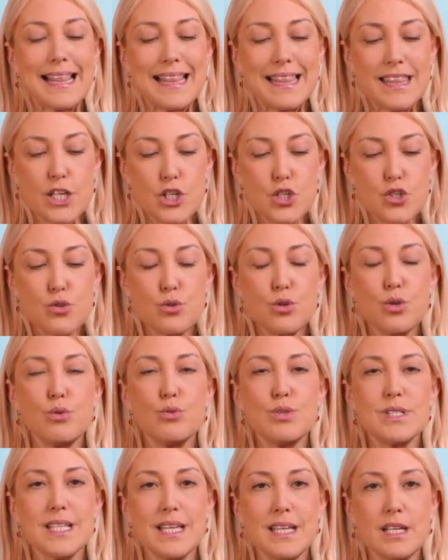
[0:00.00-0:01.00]
the
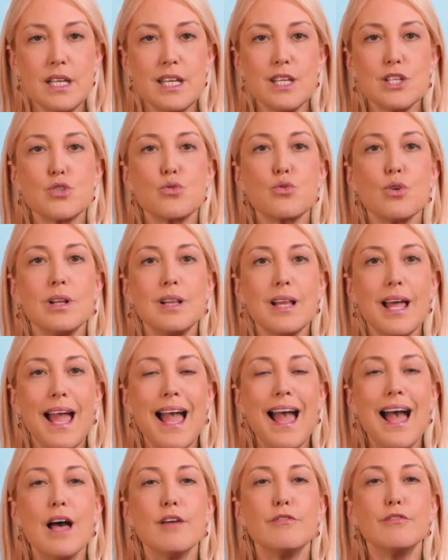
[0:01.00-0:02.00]
Druze in Israel
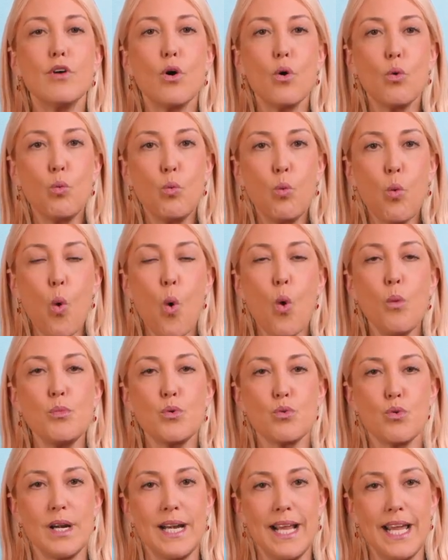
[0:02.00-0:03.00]
have warm
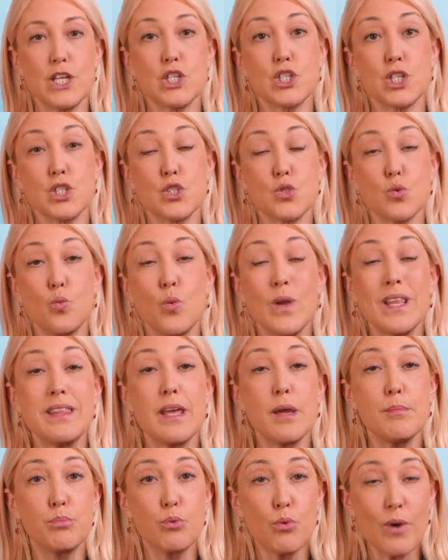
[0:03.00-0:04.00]
relations with
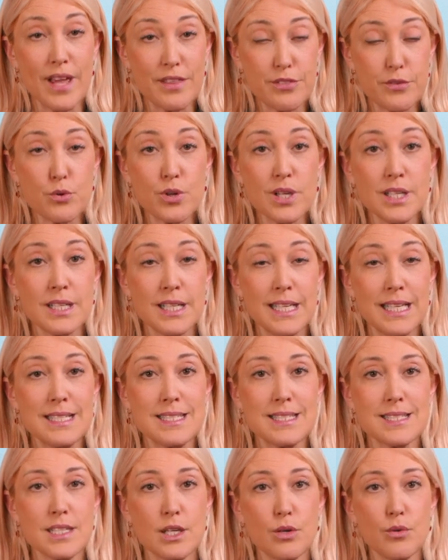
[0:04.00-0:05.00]
their brethren in
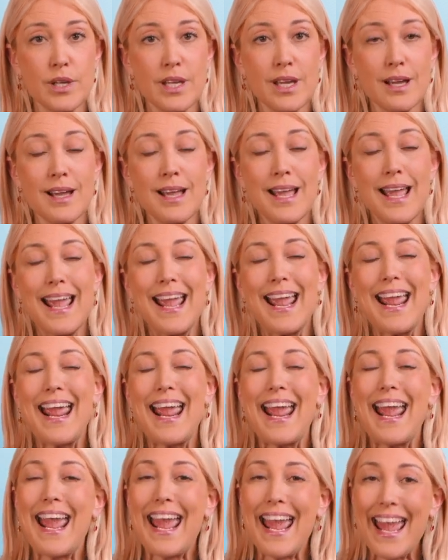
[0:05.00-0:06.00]
Syria,
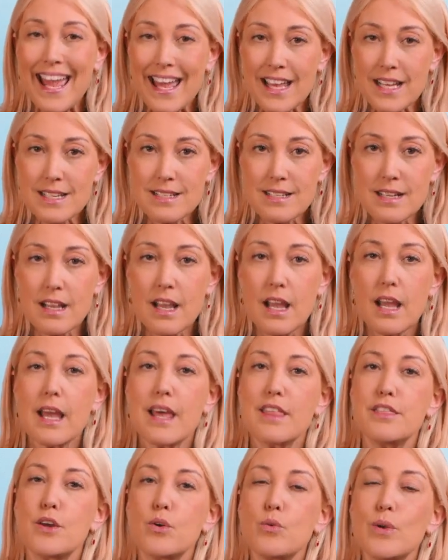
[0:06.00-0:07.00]
and
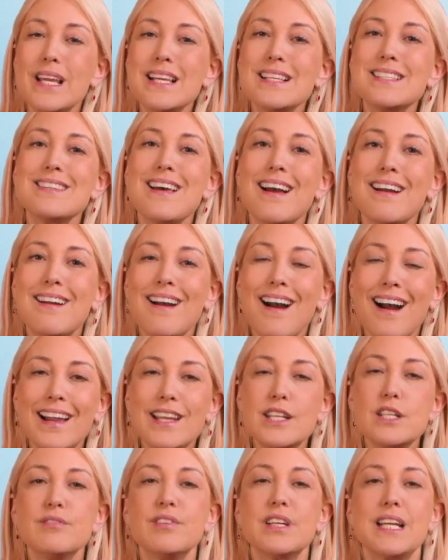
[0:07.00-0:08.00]
there is a
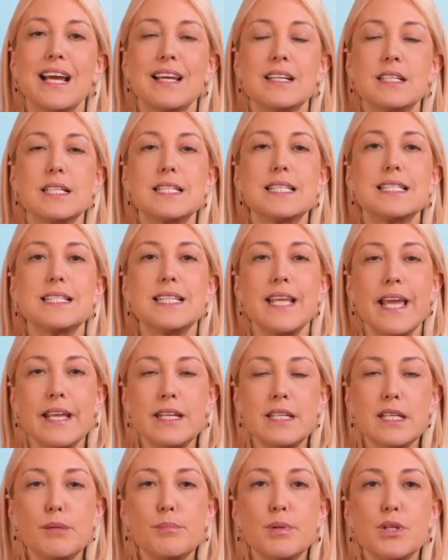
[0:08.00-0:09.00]
kind of an
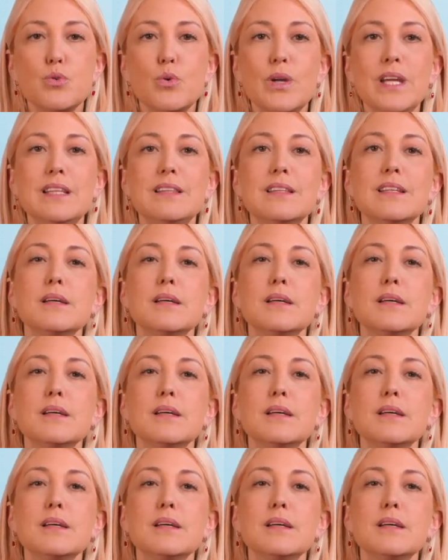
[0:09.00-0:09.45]
understanding between